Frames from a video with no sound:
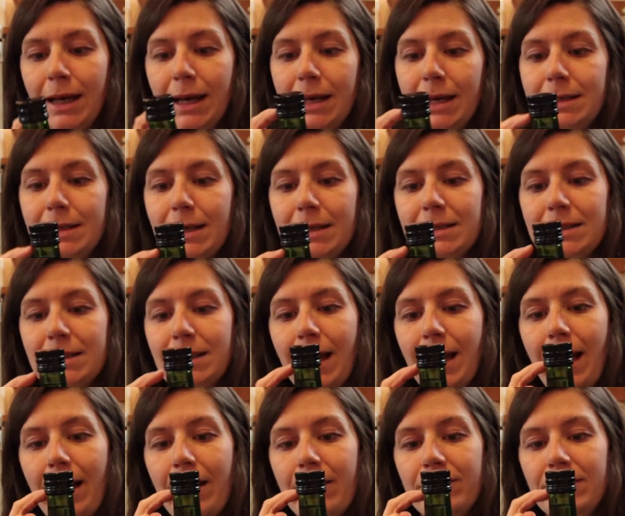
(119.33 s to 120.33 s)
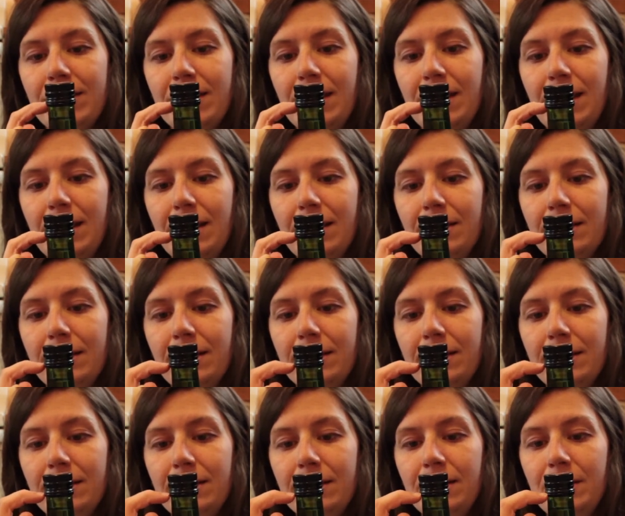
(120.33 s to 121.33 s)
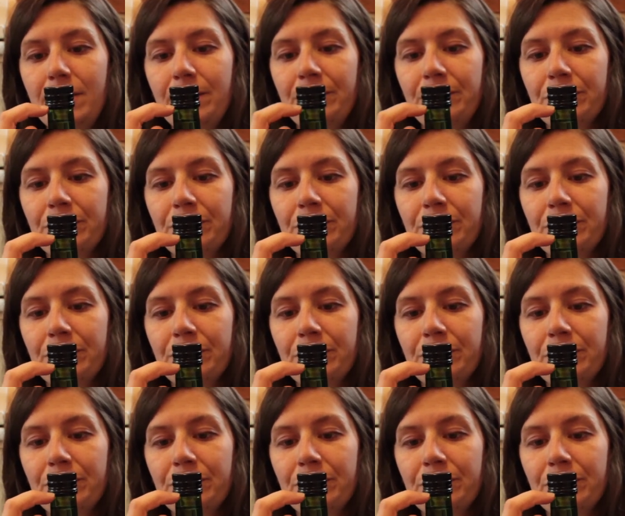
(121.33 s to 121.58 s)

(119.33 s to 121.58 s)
It does still have the little